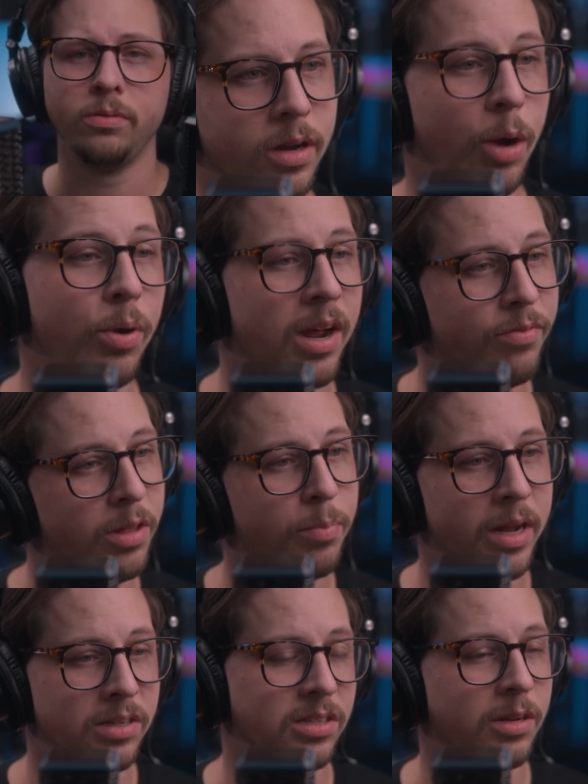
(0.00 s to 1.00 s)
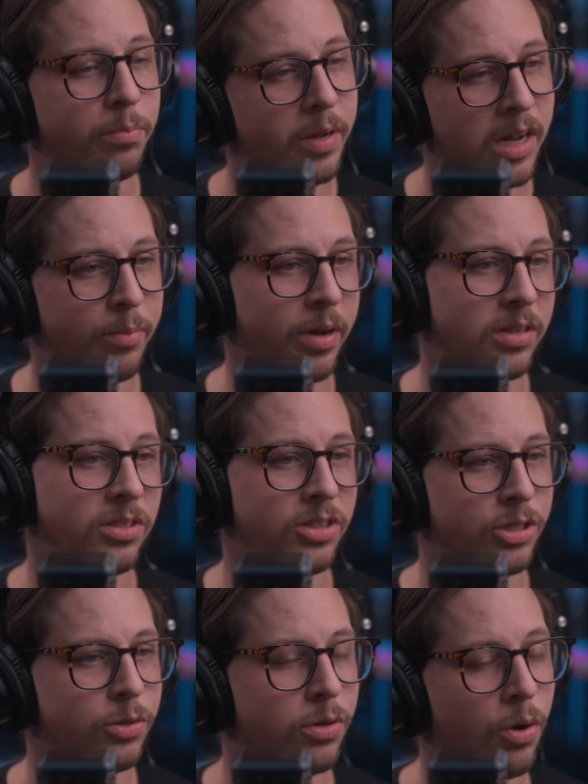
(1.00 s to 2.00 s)
Now we have the BASN
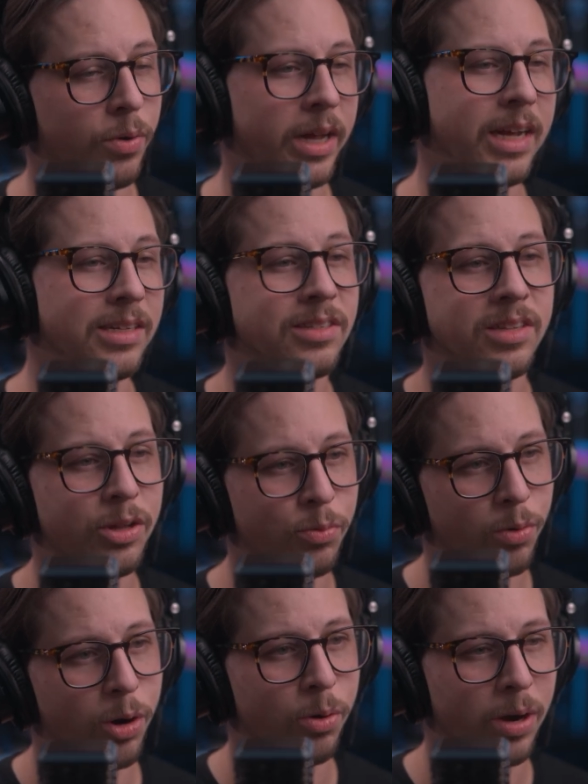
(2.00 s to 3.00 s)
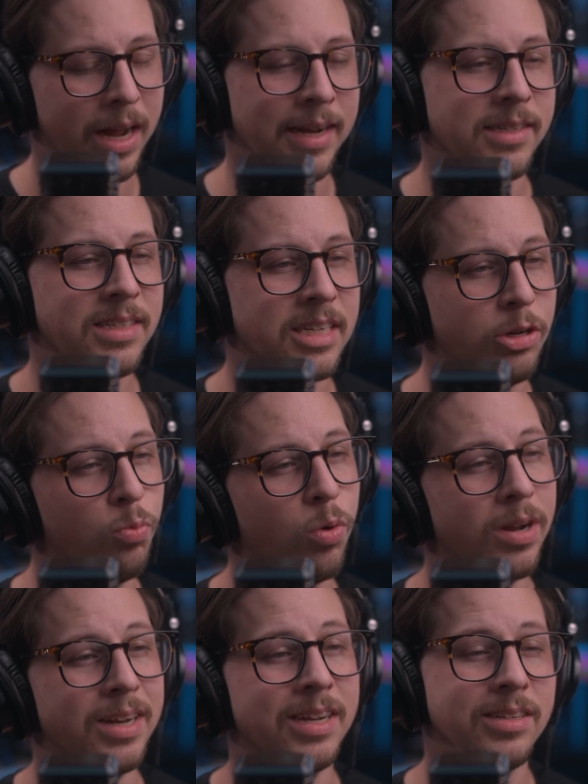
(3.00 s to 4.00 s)
BMS2 going against the Røde
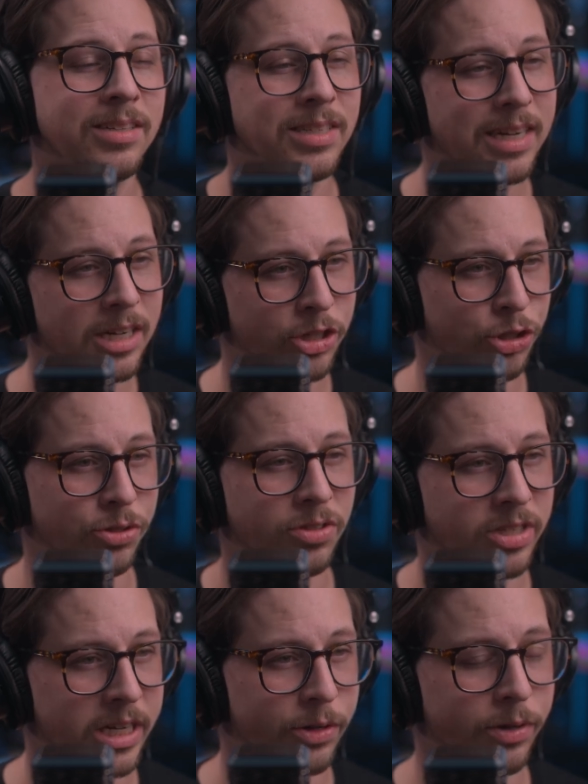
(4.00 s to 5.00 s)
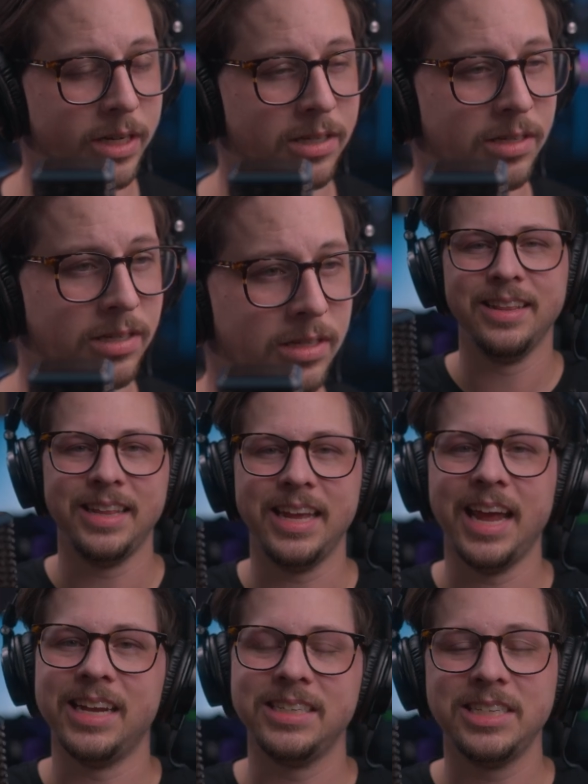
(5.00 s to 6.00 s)
NT1 Signature Series. The
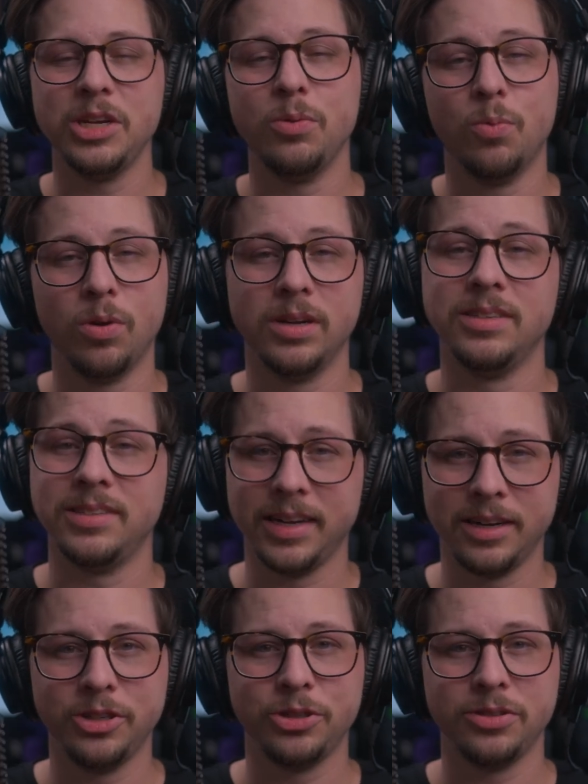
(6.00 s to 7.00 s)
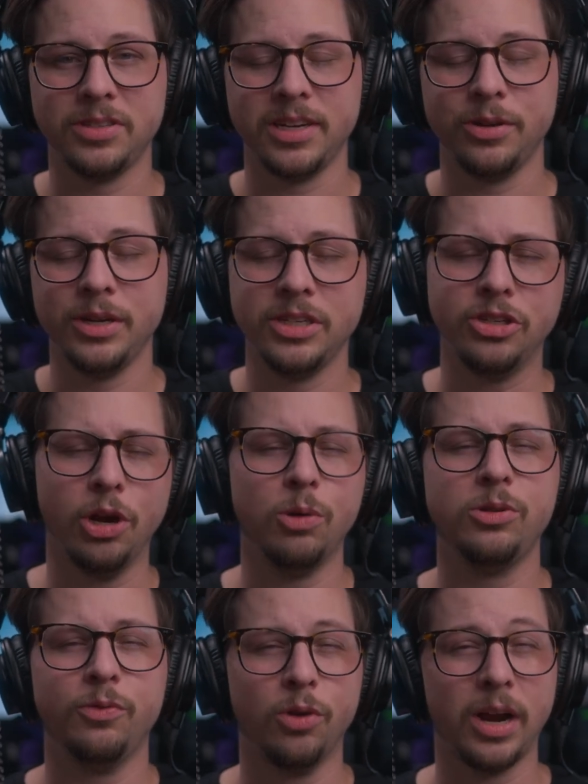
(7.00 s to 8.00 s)
NT1 Signature Series
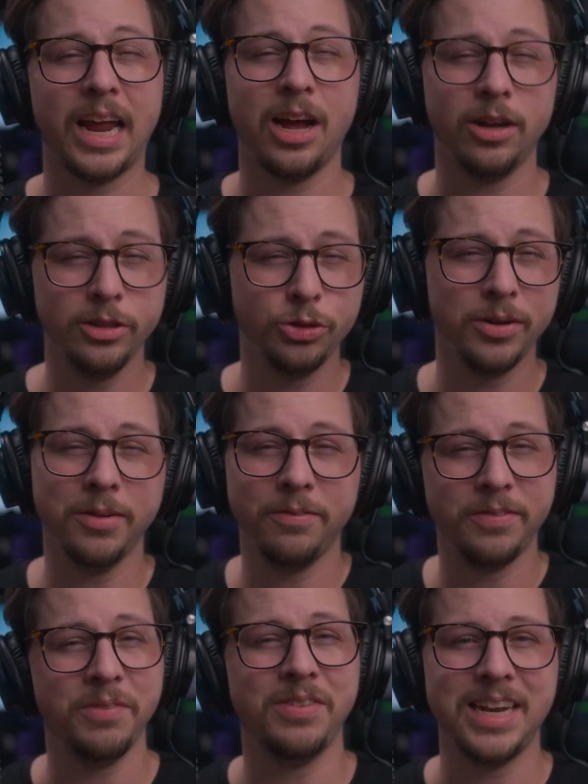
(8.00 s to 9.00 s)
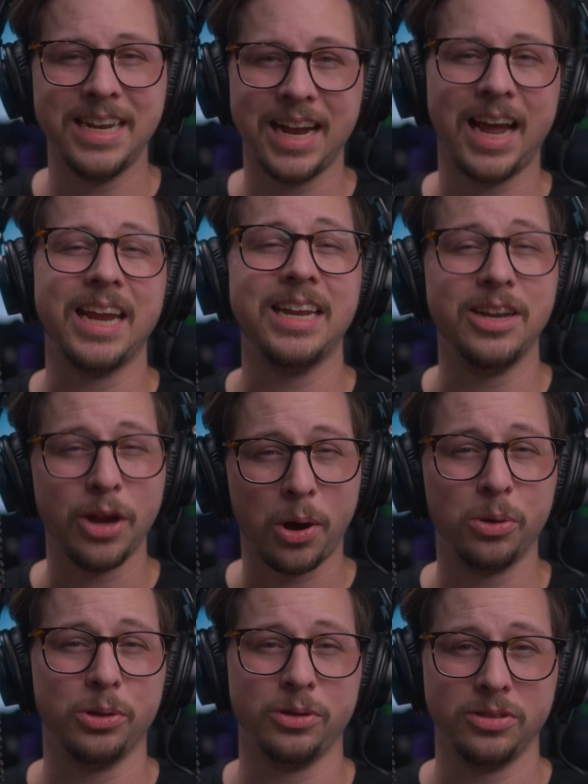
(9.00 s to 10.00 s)
goes for
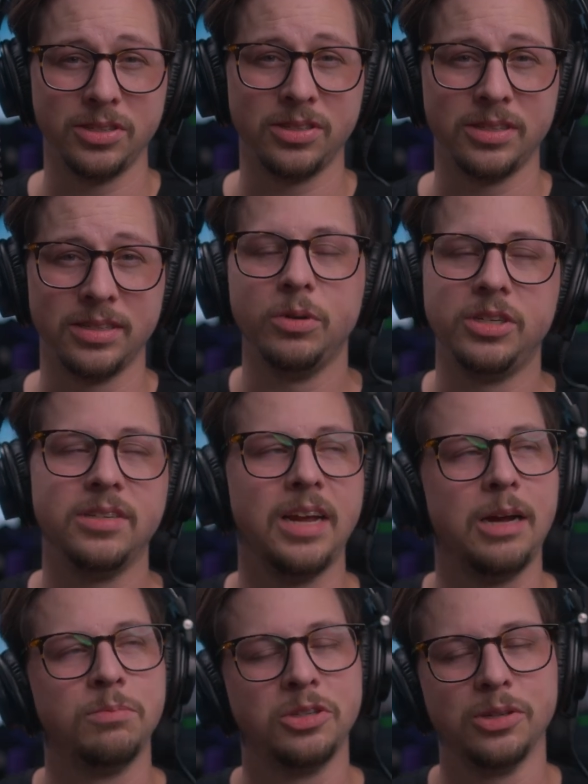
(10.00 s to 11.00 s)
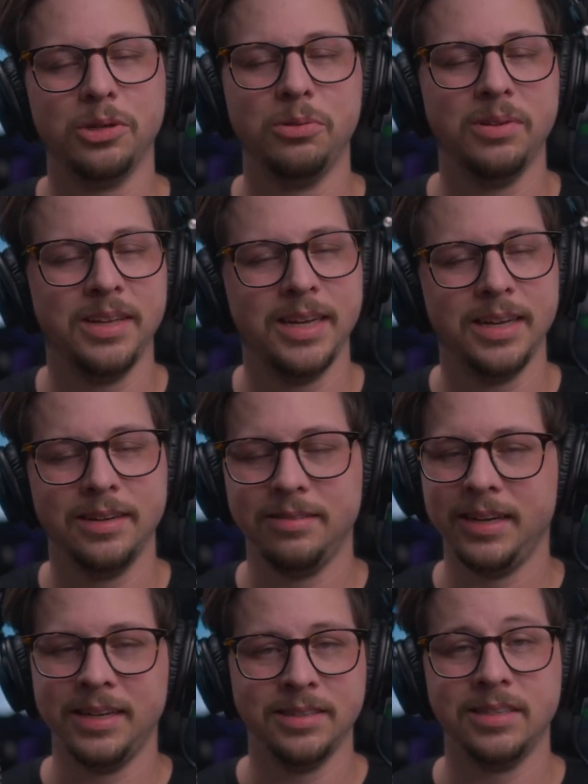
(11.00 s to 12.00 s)
$159, which is absolutely
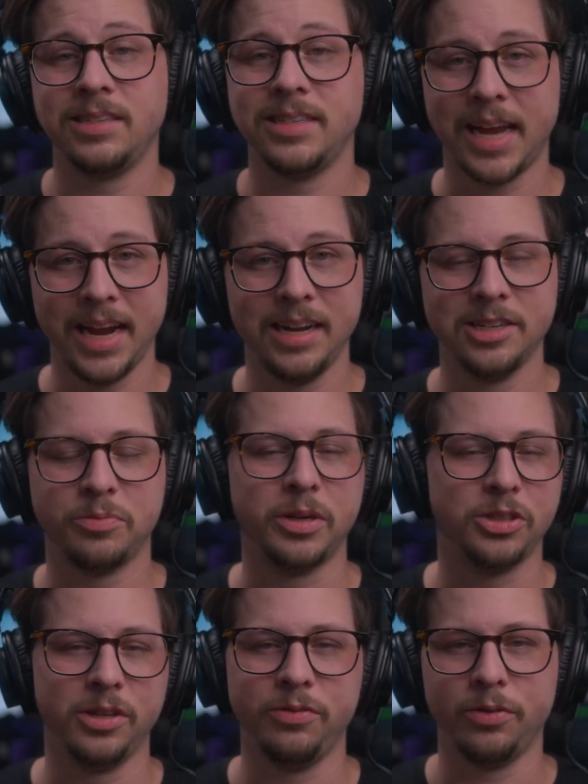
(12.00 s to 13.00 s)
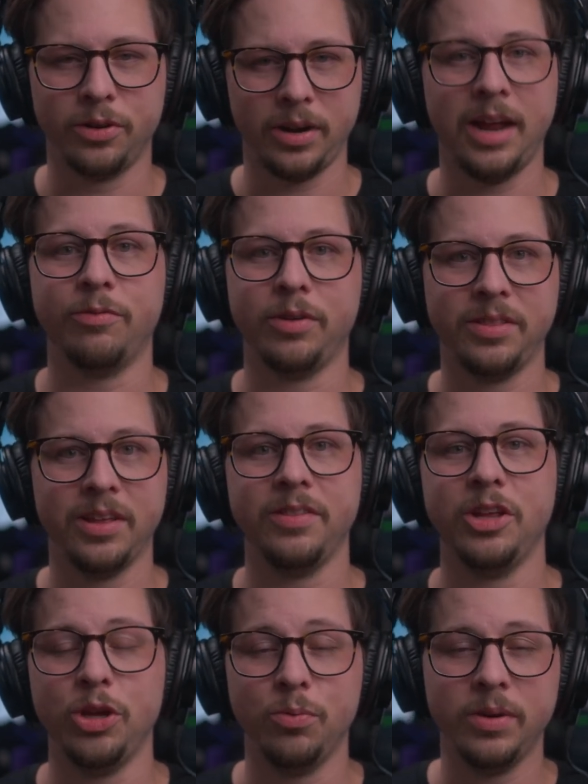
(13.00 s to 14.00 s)
insane, especially for everything
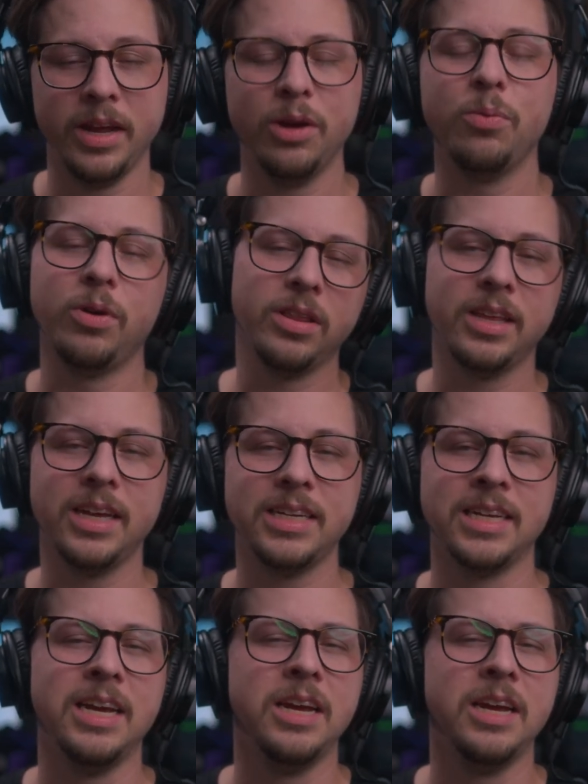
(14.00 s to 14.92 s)
that you get with it.